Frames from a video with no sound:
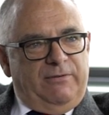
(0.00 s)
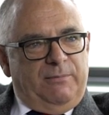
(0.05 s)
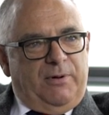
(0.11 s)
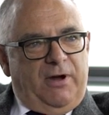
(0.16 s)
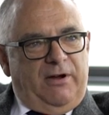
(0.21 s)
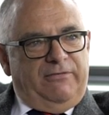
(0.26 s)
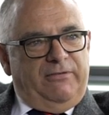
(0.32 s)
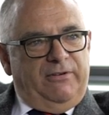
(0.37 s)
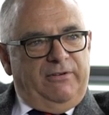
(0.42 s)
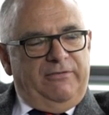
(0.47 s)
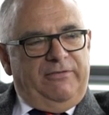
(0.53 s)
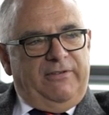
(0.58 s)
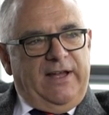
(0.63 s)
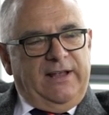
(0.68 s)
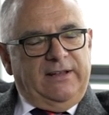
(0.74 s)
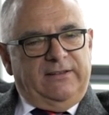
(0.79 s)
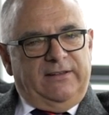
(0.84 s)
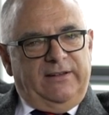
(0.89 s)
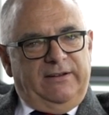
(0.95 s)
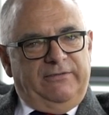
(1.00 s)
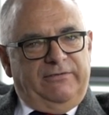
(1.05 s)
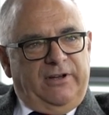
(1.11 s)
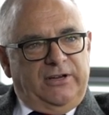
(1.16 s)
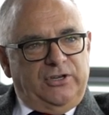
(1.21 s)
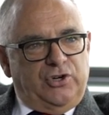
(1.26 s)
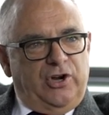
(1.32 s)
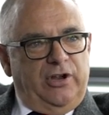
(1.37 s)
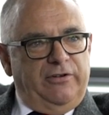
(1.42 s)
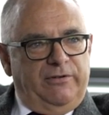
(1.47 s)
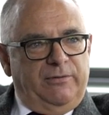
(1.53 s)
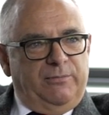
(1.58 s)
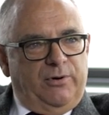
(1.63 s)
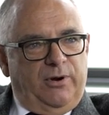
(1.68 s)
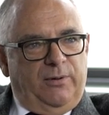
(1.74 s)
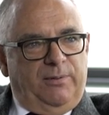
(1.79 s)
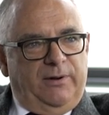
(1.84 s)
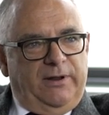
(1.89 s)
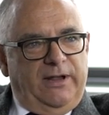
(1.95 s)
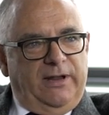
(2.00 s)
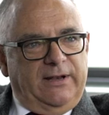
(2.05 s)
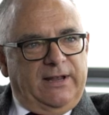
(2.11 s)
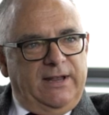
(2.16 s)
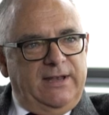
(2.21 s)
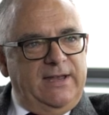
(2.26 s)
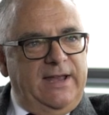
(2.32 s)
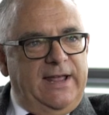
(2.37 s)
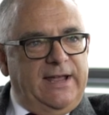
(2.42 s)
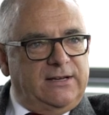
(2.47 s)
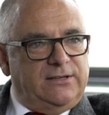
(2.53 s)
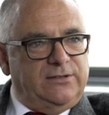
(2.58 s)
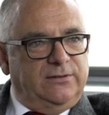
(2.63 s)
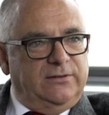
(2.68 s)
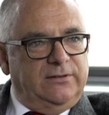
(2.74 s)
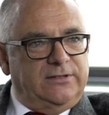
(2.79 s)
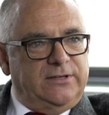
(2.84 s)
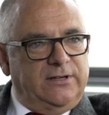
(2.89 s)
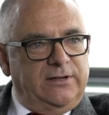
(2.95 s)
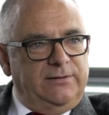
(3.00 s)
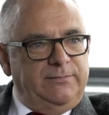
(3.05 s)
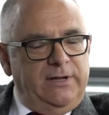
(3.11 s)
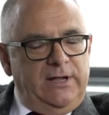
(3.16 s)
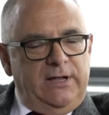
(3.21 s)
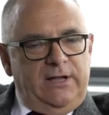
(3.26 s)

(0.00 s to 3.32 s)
apart from the fact that if I drove it properly, I'd get nicked all the time.